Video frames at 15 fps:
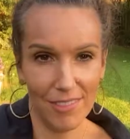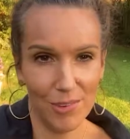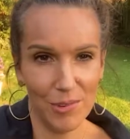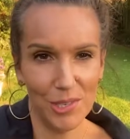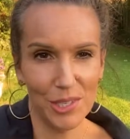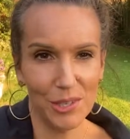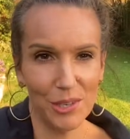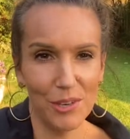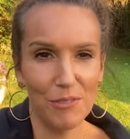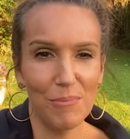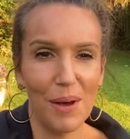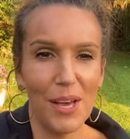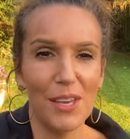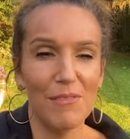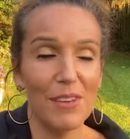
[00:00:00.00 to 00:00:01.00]
thought of,
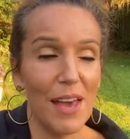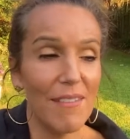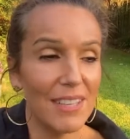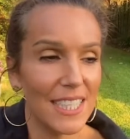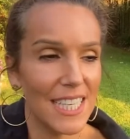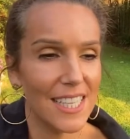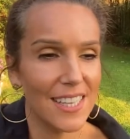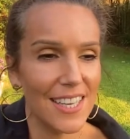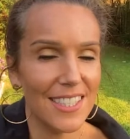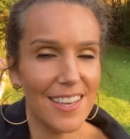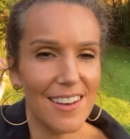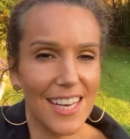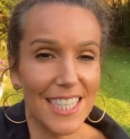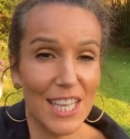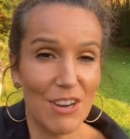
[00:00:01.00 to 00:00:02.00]
but have you ever seen those
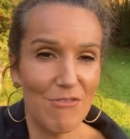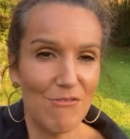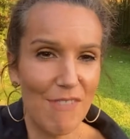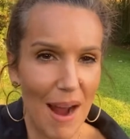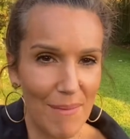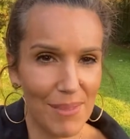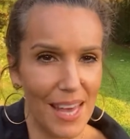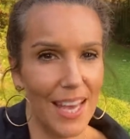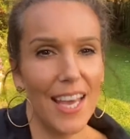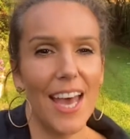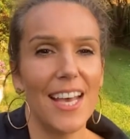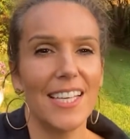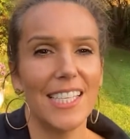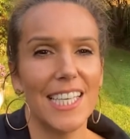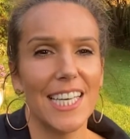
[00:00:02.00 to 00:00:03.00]
guys that wrap their
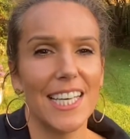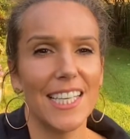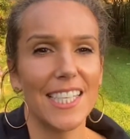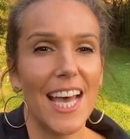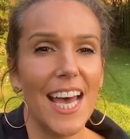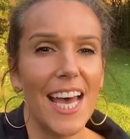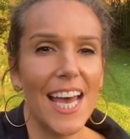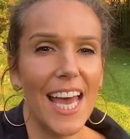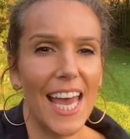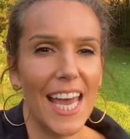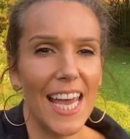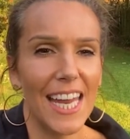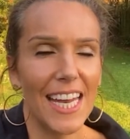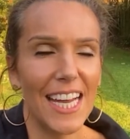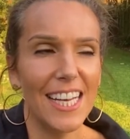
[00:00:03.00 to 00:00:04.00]
cases
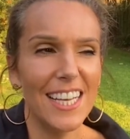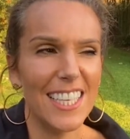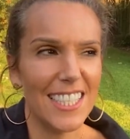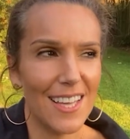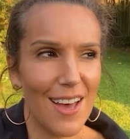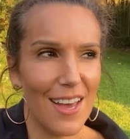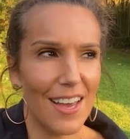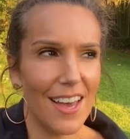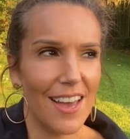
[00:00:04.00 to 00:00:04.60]
in, it looks like